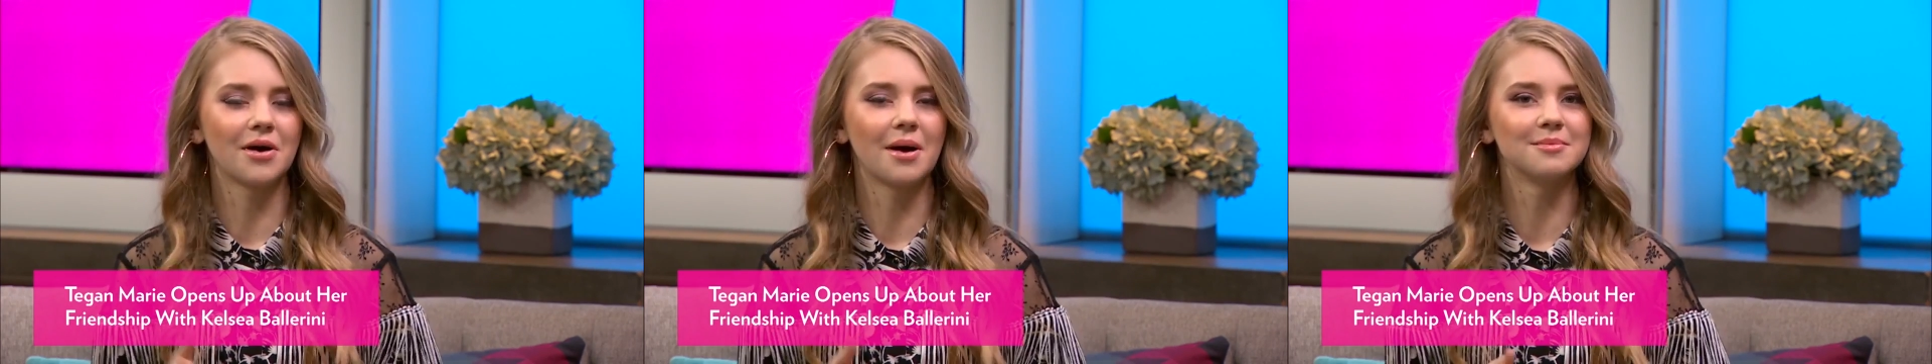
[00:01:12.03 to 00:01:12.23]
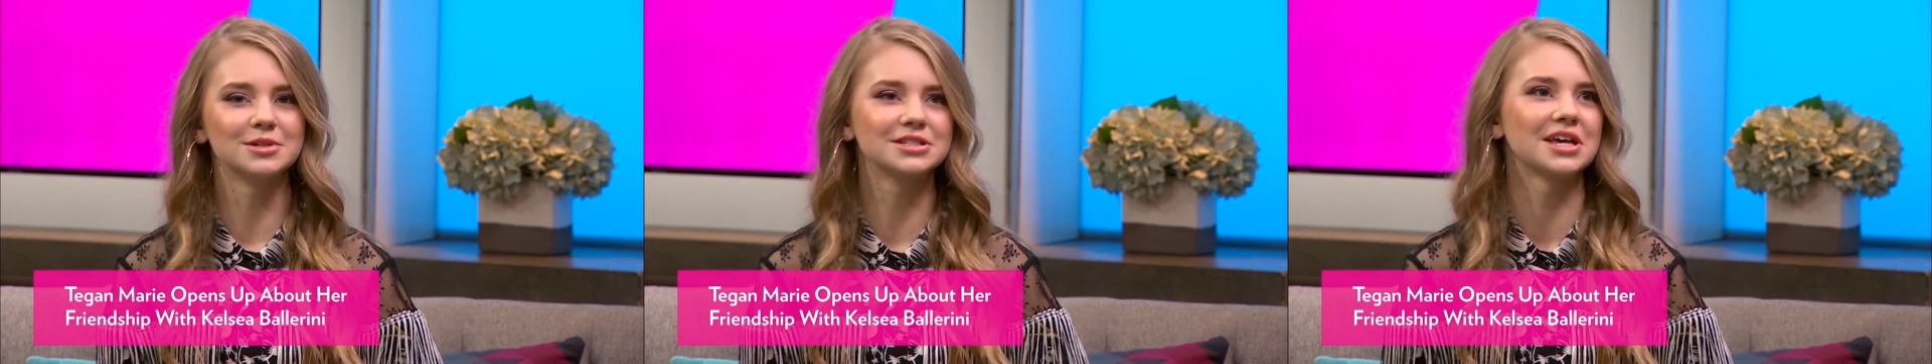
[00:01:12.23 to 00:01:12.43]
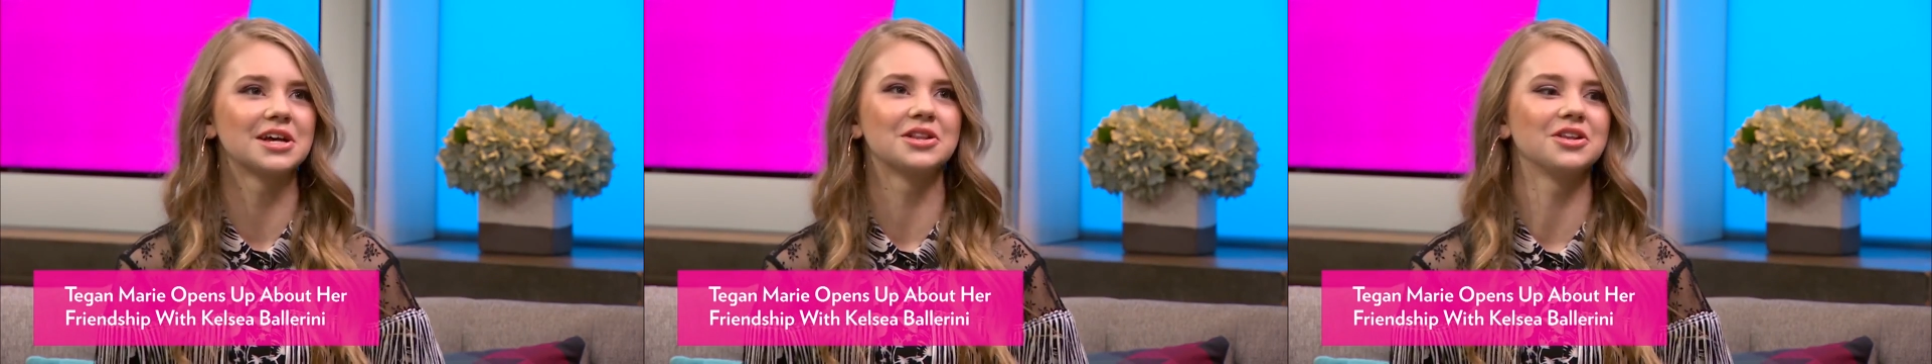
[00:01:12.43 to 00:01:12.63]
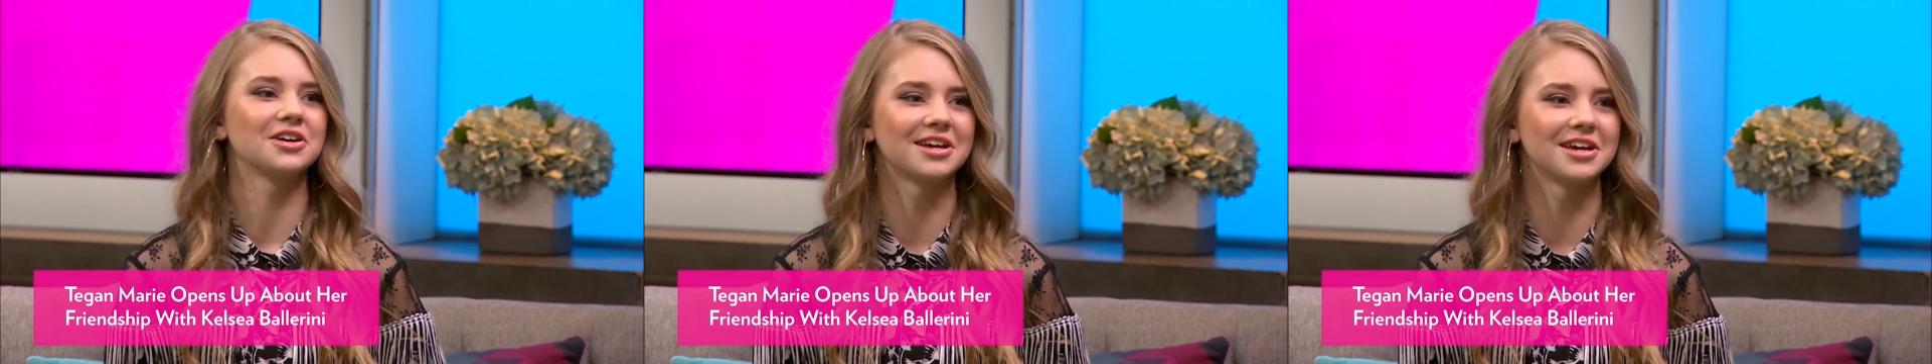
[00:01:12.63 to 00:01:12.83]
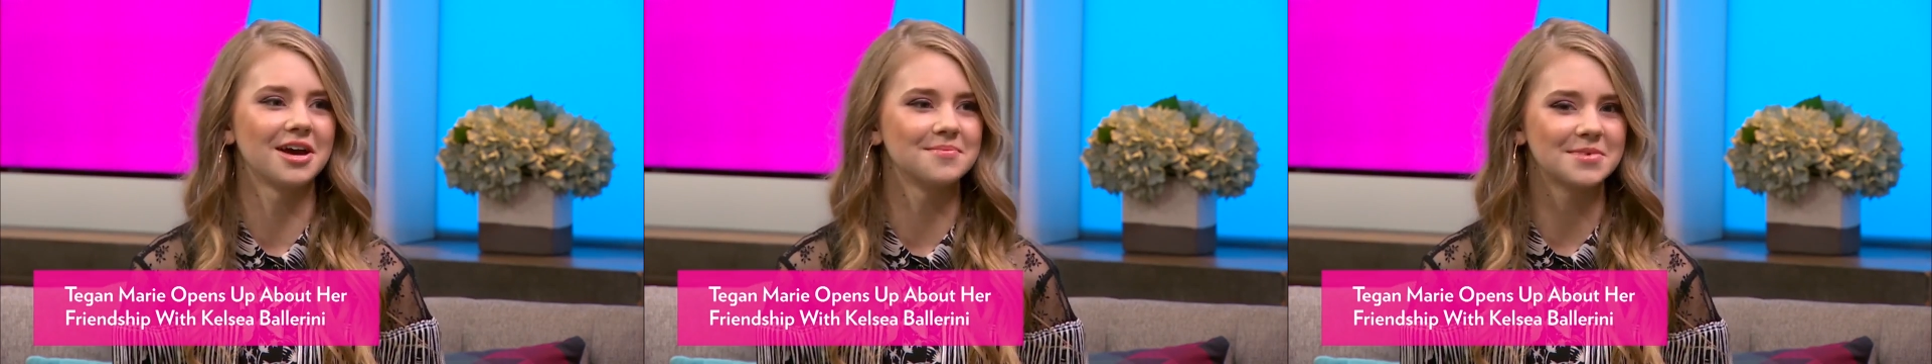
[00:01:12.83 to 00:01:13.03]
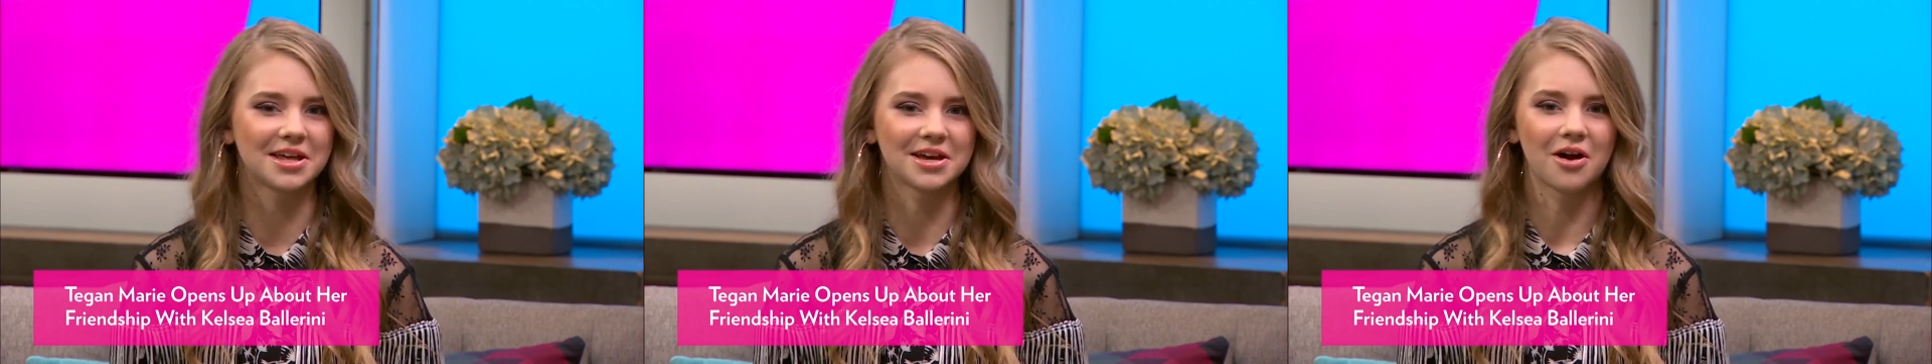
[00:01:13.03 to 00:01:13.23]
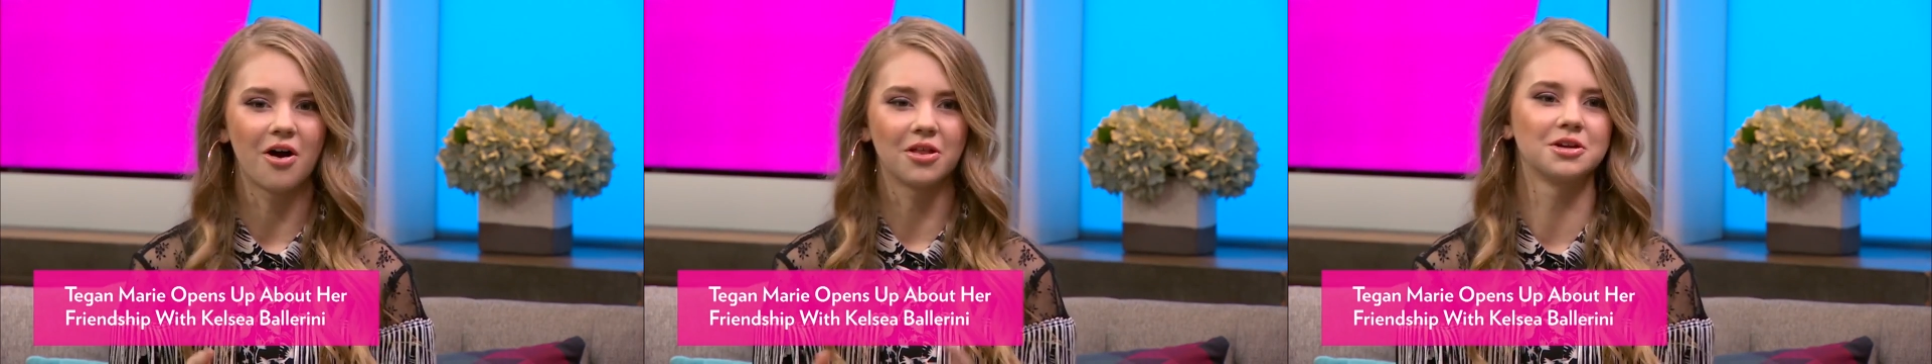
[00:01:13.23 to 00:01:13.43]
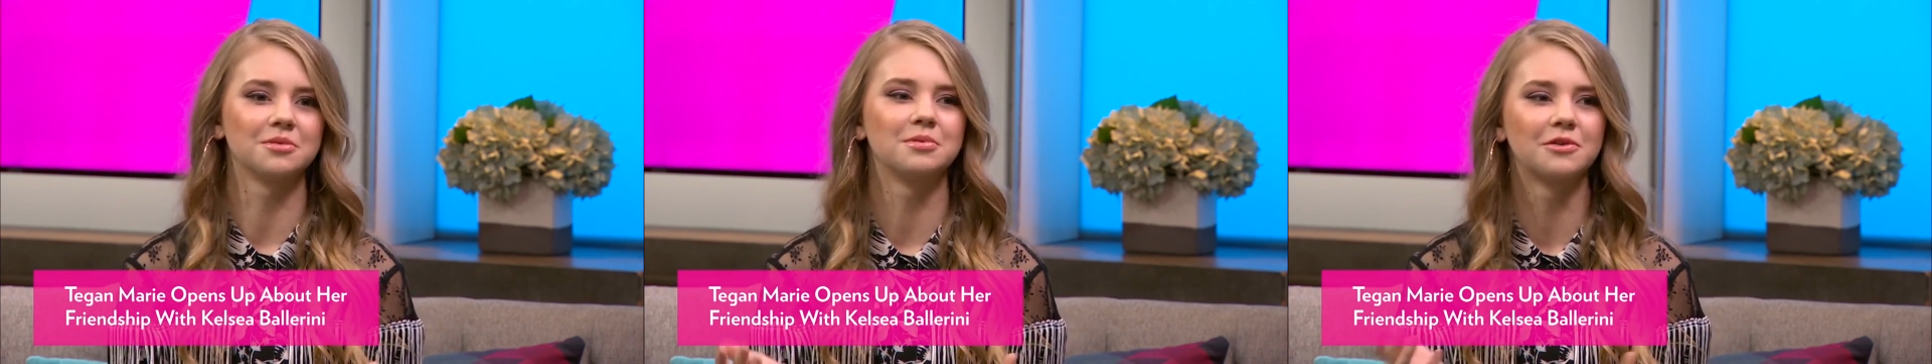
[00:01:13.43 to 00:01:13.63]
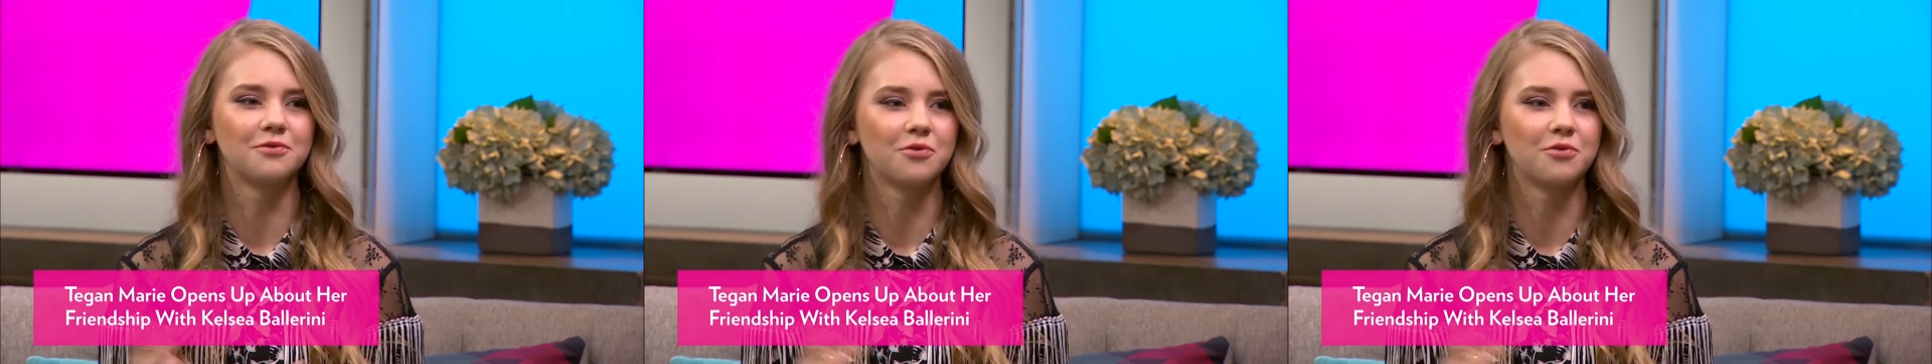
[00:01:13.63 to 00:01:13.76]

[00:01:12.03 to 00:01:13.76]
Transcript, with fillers: So I'm just like looking up at like all their